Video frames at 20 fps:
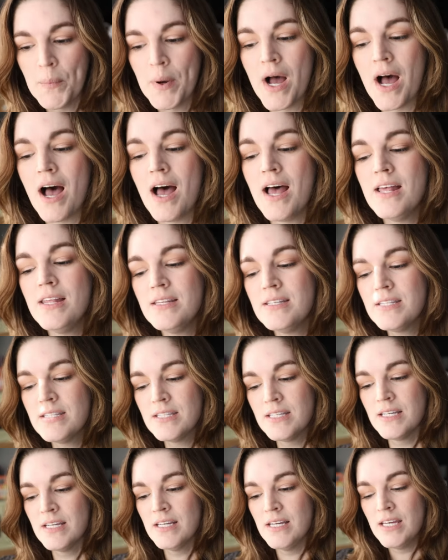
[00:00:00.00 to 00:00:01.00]

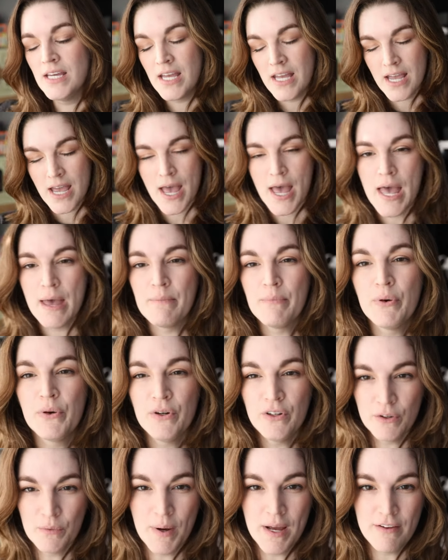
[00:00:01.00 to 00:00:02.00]
pause and put
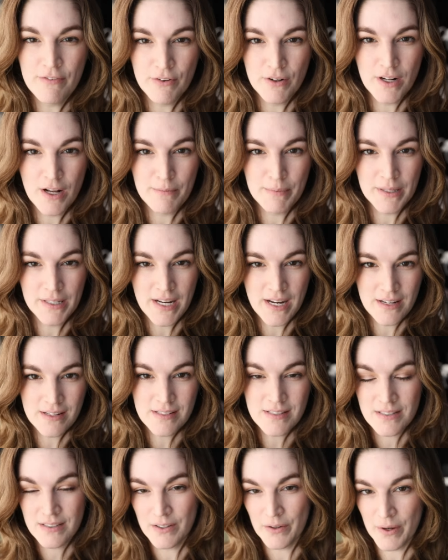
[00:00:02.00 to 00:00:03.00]
it away for a couple of days.